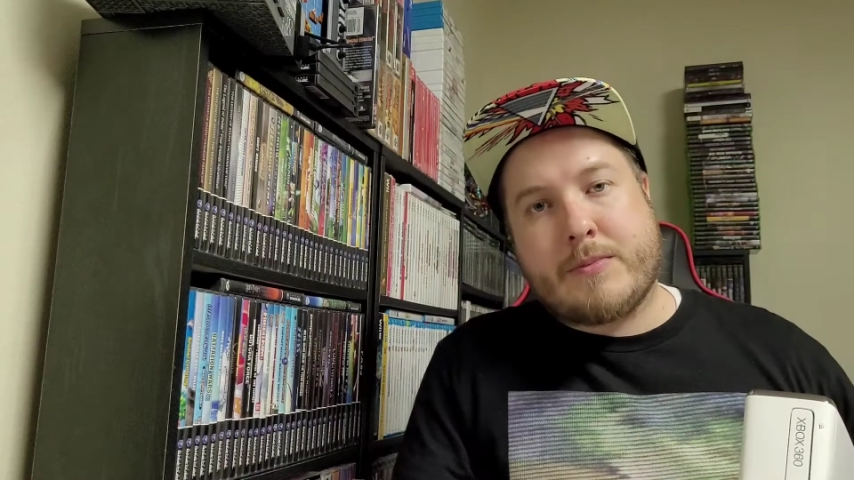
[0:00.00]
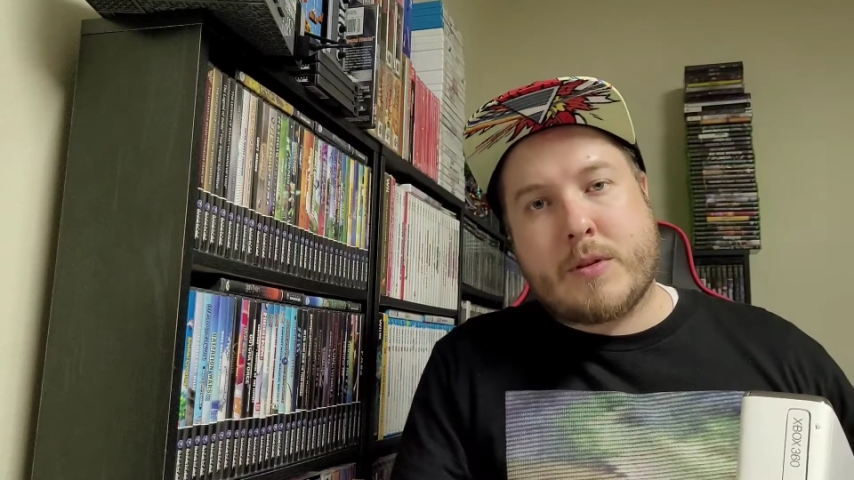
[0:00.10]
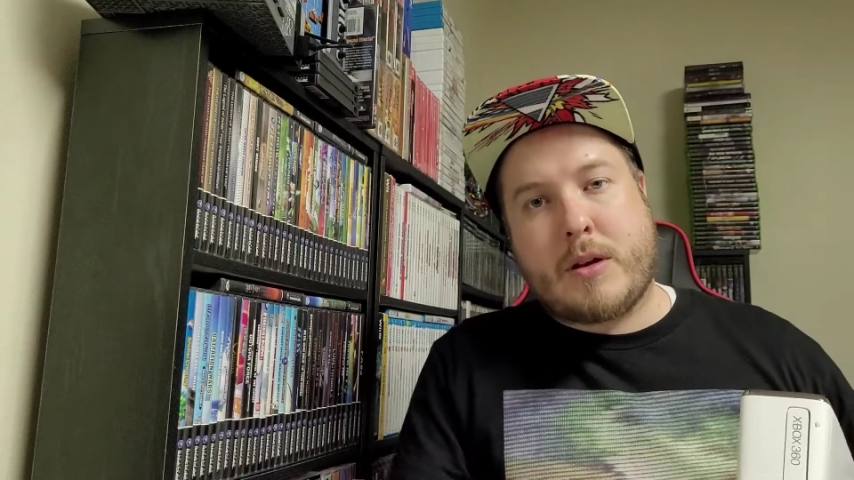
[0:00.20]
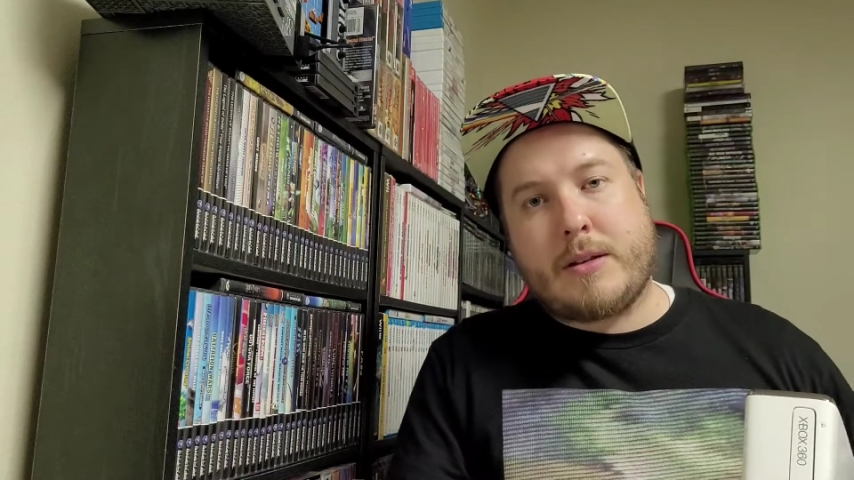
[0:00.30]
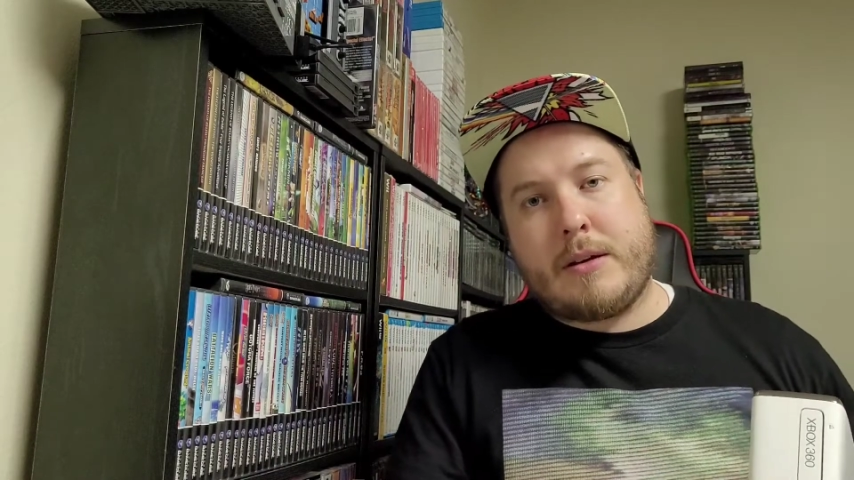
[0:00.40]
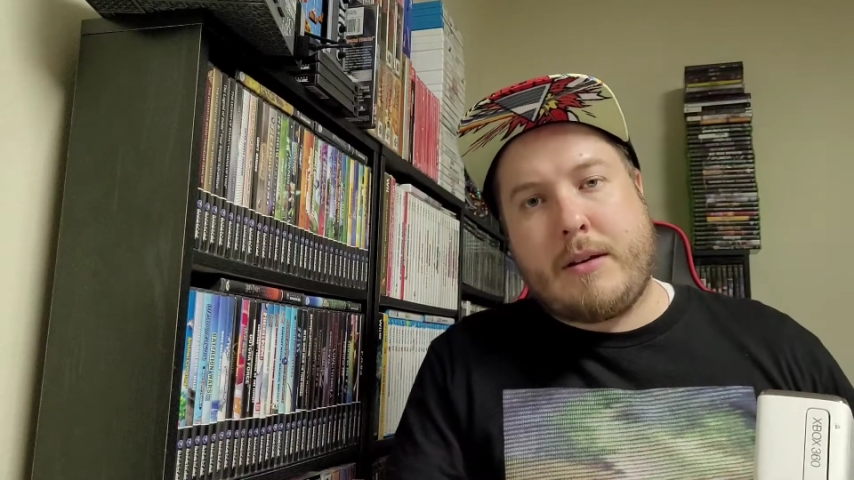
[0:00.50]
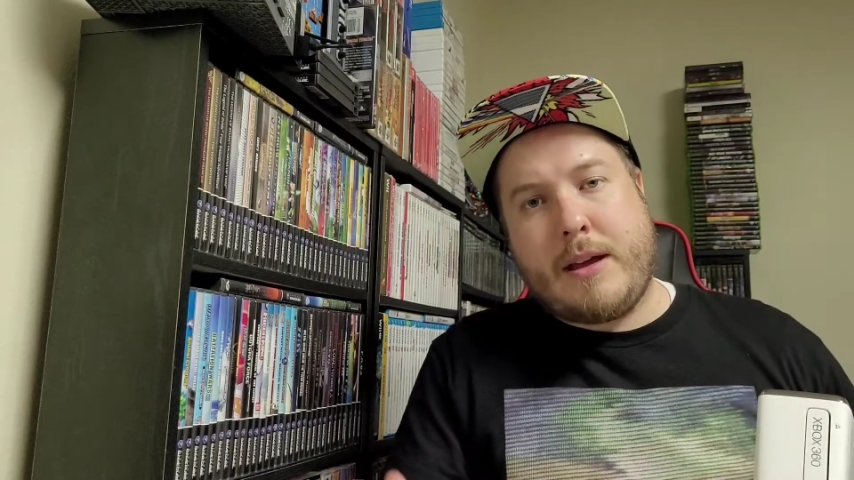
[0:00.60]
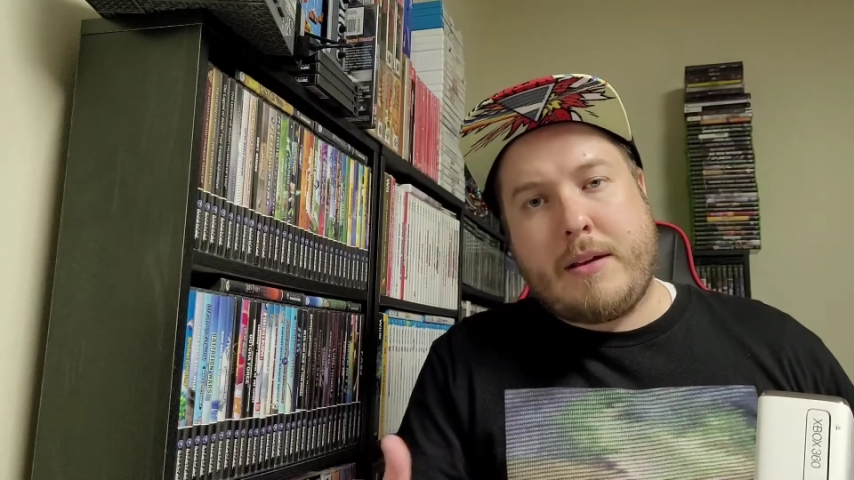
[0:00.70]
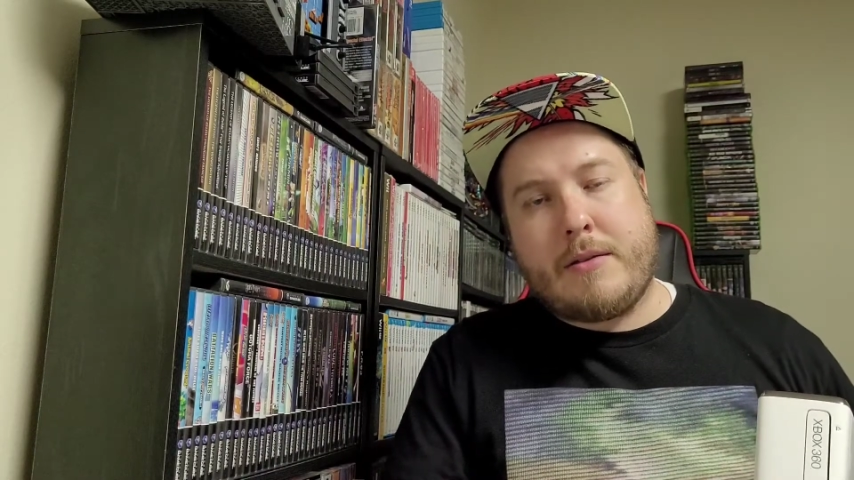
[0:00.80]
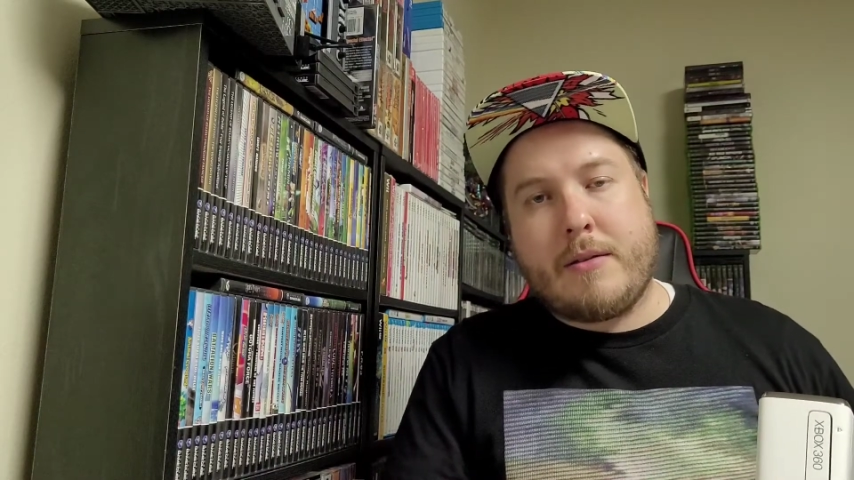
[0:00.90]
So I was like,
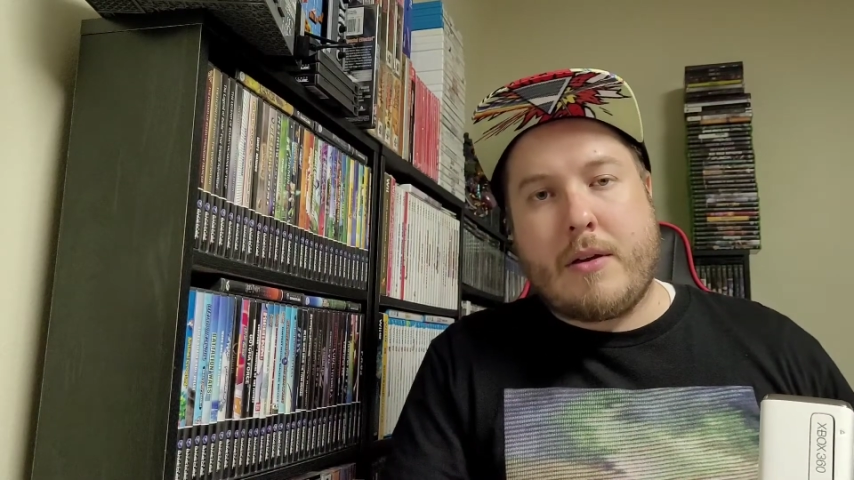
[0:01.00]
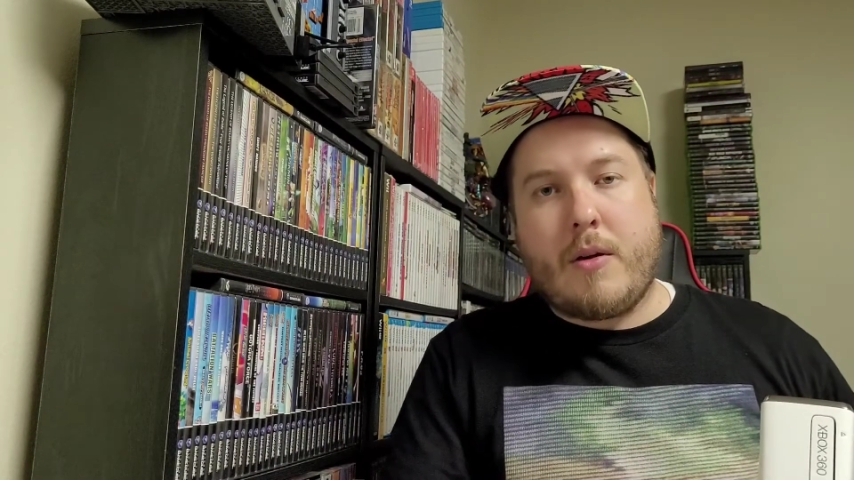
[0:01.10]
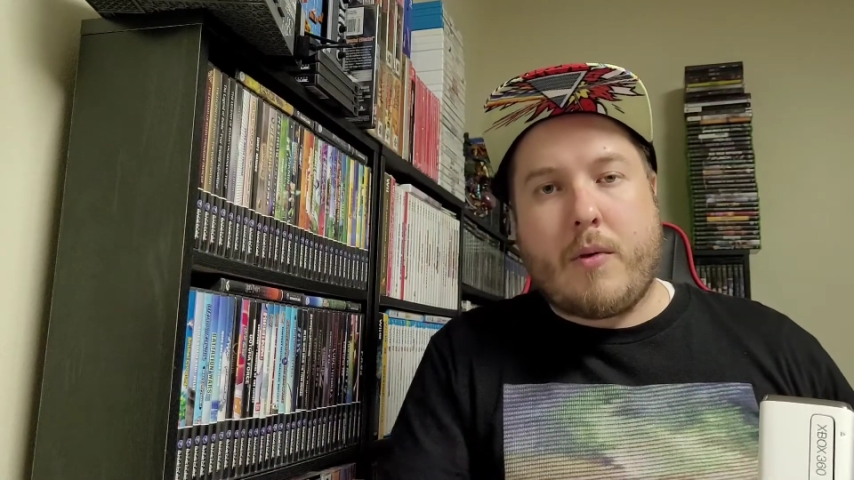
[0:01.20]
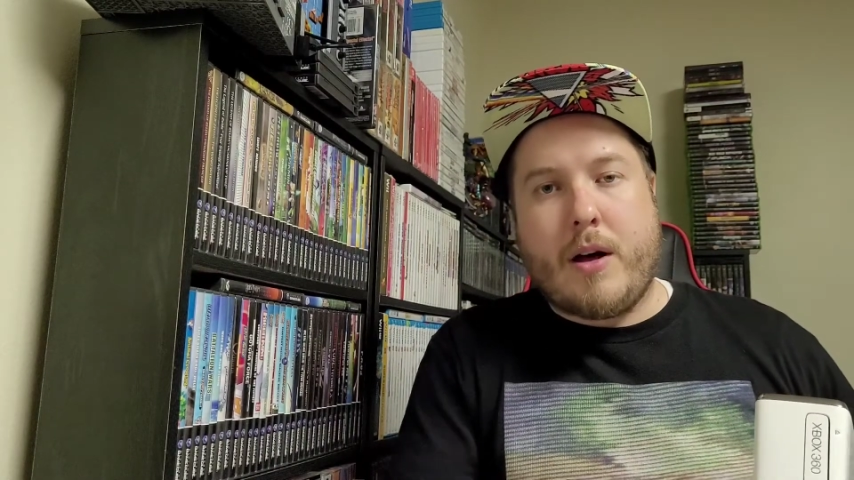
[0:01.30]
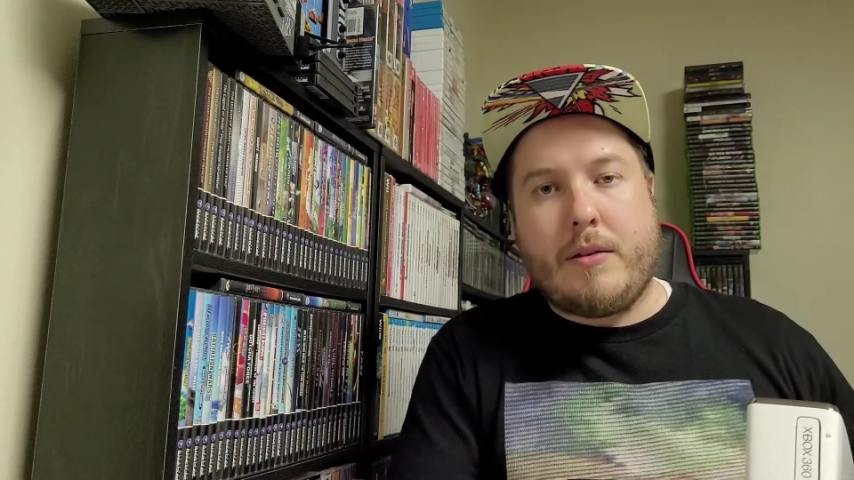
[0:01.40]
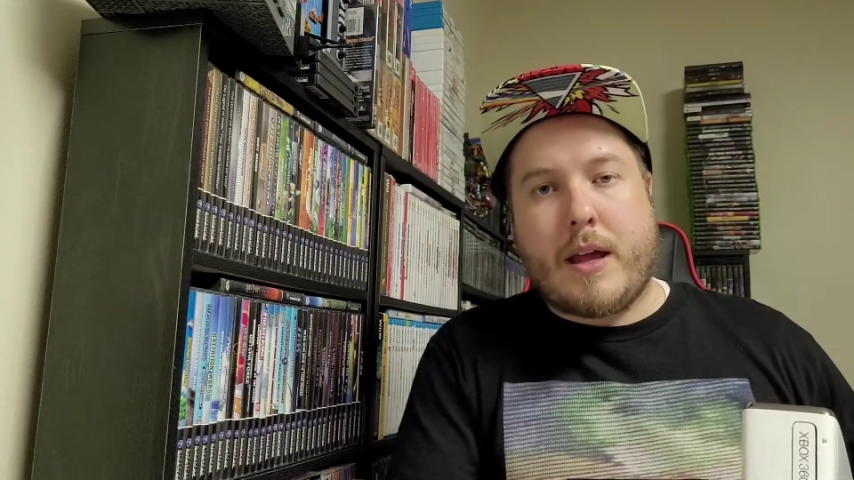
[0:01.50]
well,